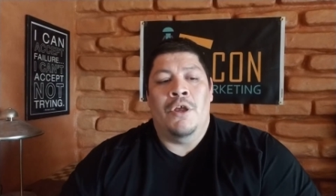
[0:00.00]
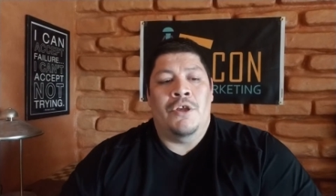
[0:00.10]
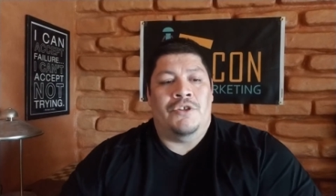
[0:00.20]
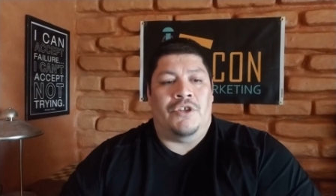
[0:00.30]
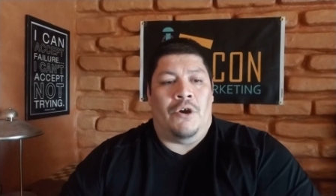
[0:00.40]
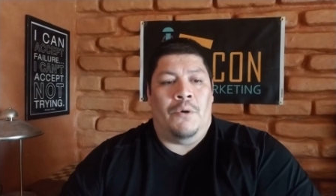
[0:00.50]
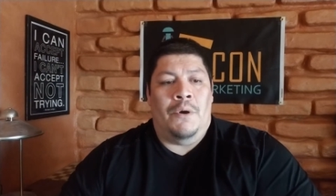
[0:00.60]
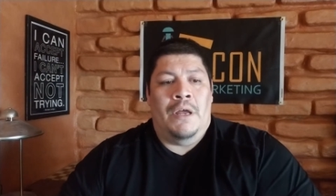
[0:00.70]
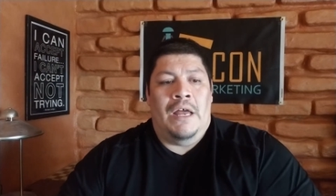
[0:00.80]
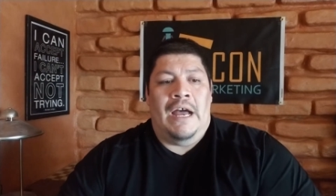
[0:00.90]
So
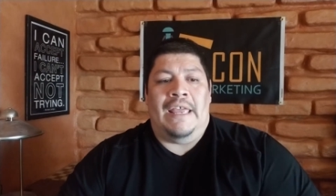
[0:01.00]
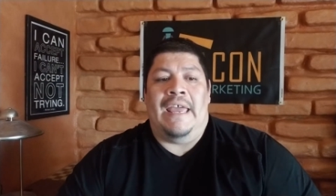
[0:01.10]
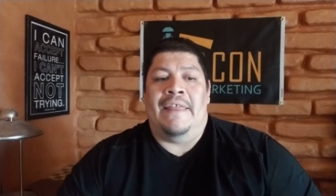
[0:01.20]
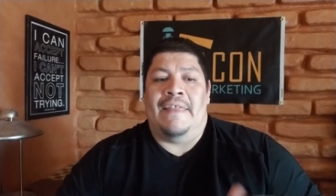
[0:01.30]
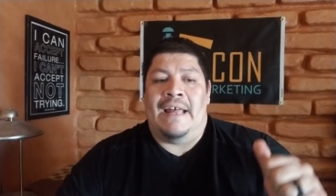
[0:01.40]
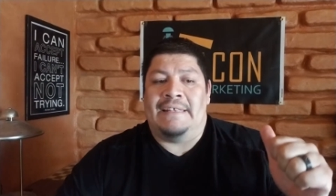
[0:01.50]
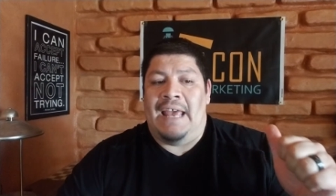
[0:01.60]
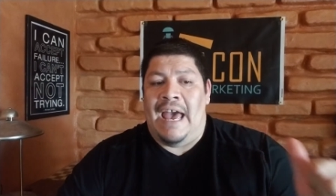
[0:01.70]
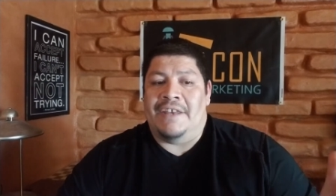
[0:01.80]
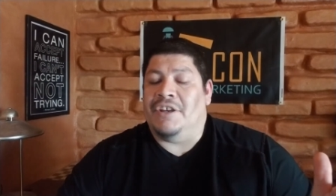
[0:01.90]
again, that's
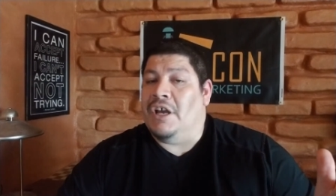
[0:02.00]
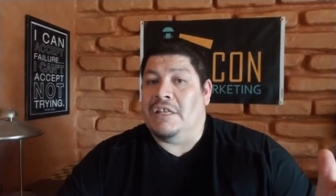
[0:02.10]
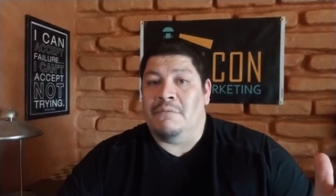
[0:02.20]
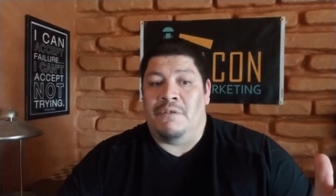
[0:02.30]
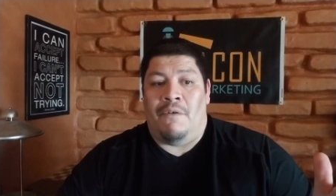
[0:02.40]
ask your customers